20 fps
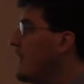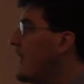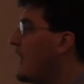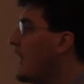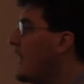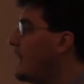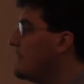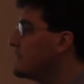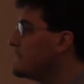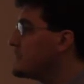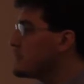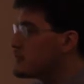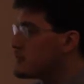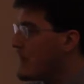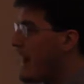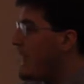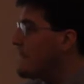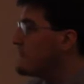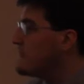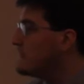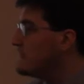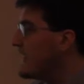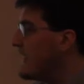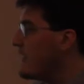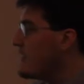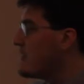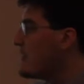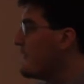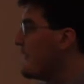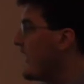um, to trap the
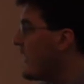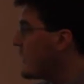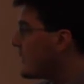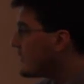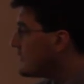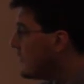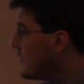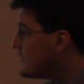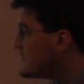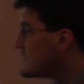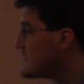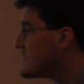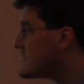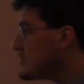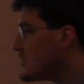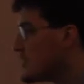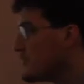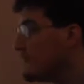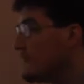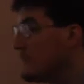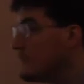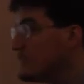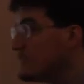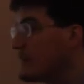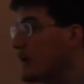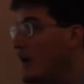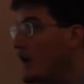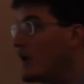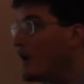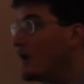layer of air close to the
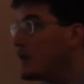surface,